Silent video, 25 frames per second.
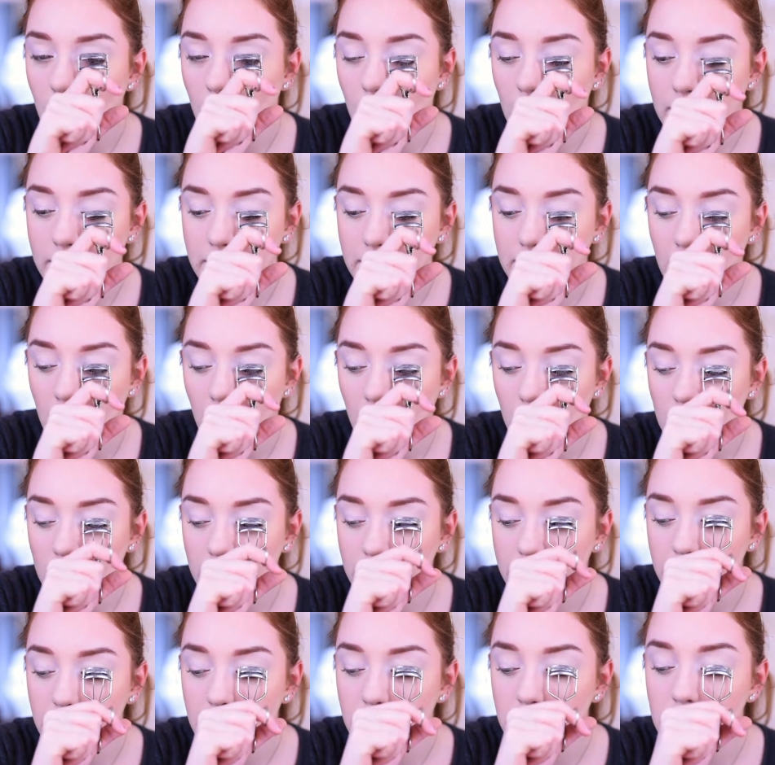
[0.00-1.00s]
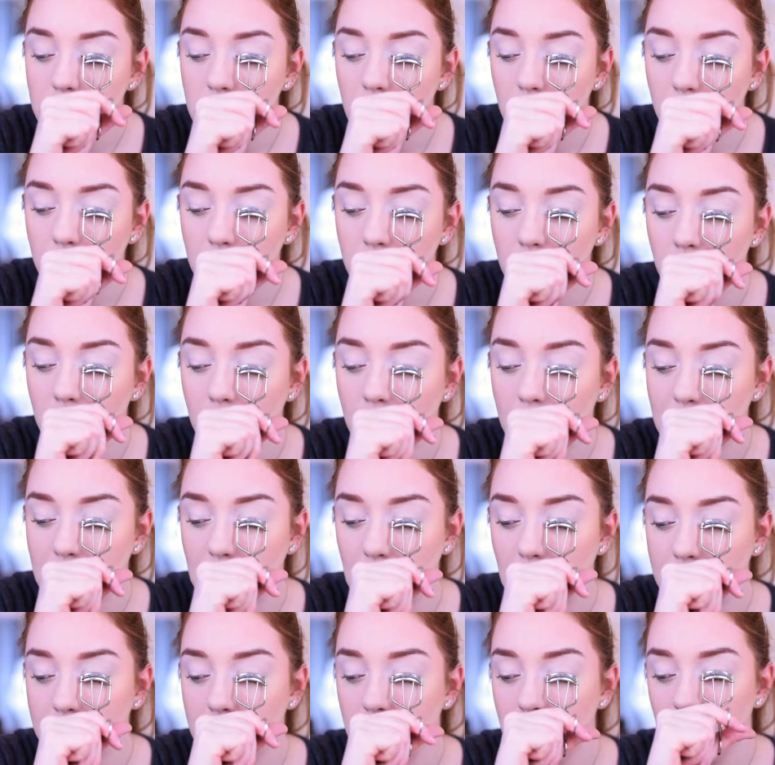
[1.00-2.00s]
I honestly don't know where I
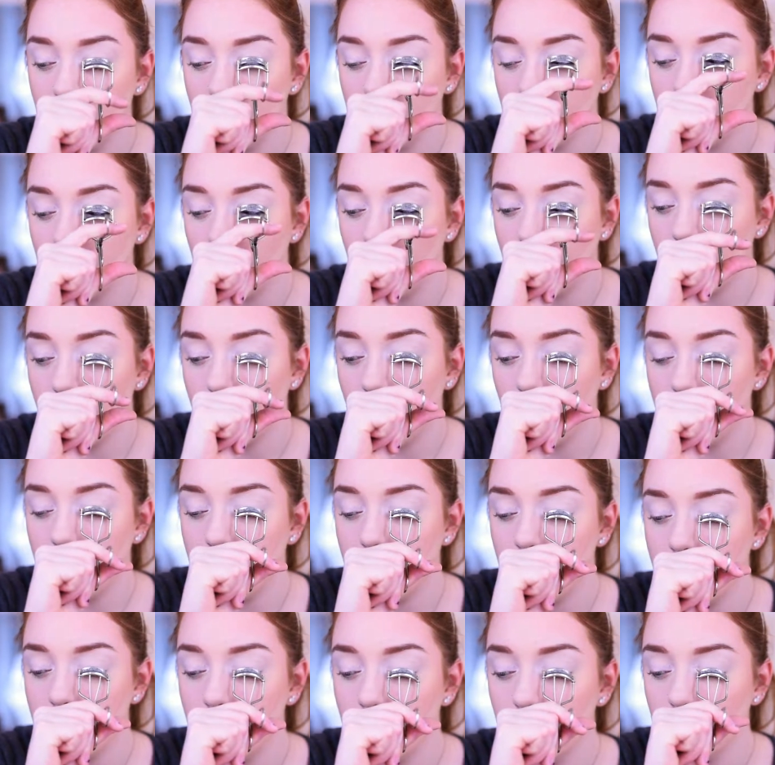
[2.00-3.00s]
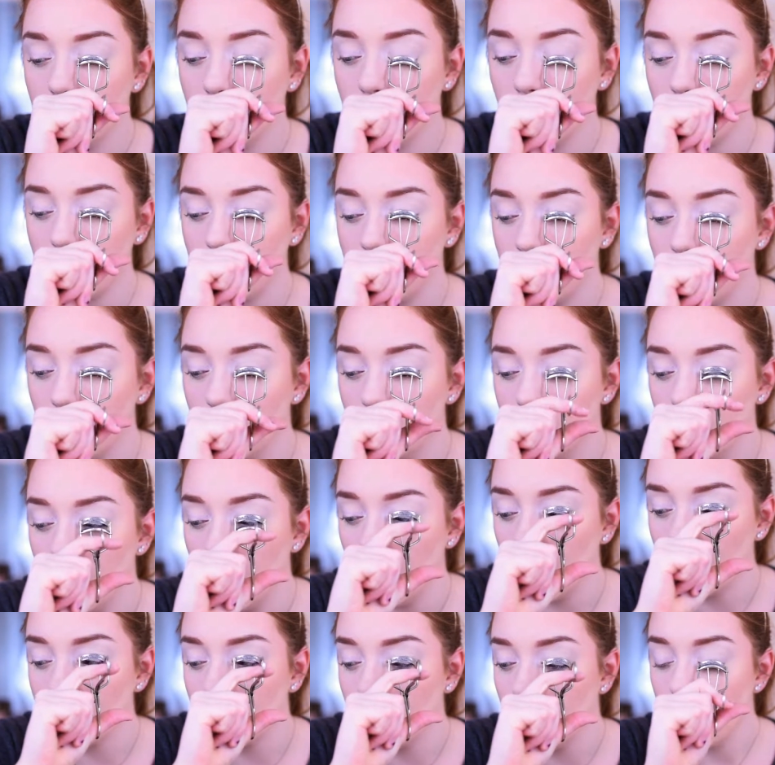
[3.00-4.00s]
got this. Like, I've had this for so
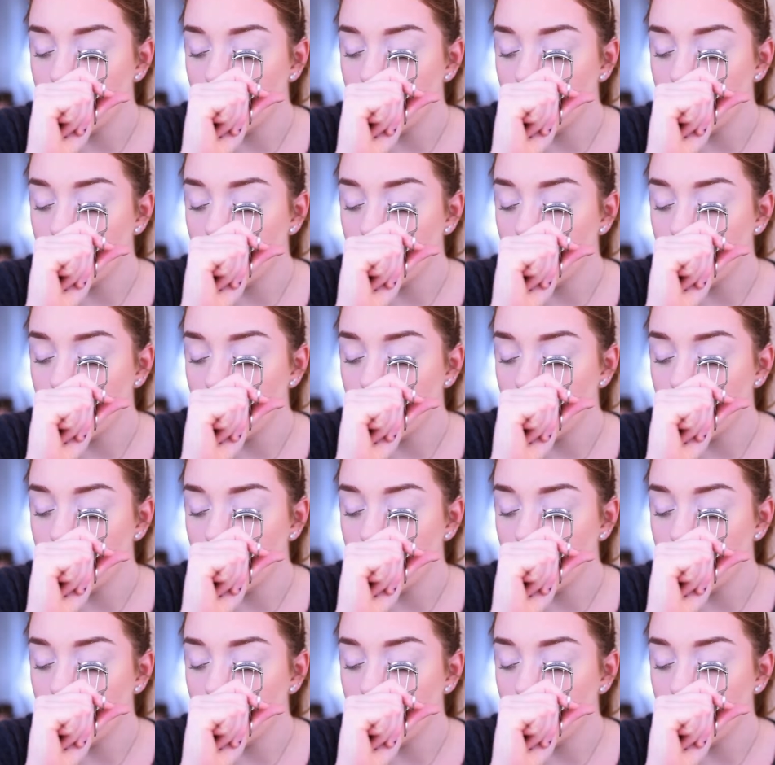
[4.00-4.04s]
long.